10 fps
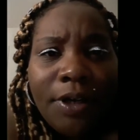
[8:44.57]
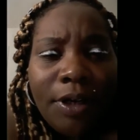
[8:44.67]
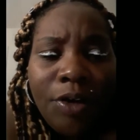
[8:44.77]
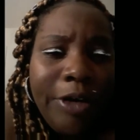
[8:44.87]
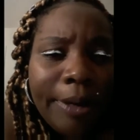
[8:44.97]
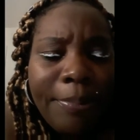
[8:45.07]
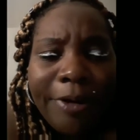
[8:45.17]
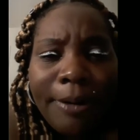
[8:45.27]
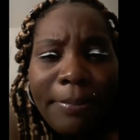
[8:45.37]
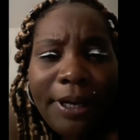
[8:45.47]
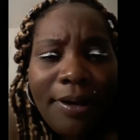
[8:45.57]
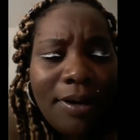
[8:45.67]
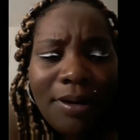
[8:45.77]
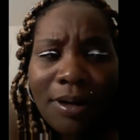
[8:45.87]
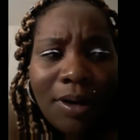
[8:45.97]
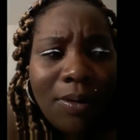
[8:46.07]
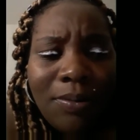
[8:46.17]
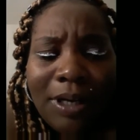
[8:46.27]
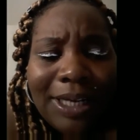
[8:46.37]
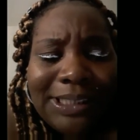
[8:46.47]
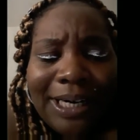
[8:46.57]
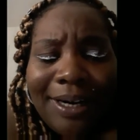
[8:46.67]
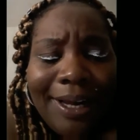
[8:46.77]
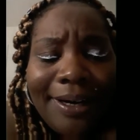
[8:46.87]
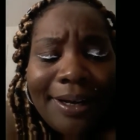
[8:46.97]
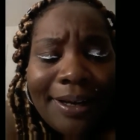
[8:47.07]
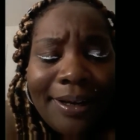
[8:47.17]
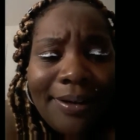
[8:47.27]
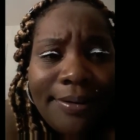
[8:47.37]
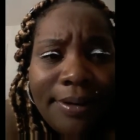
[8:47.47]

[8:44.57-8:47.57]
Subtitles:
you can't pray to me. No, God's not like that.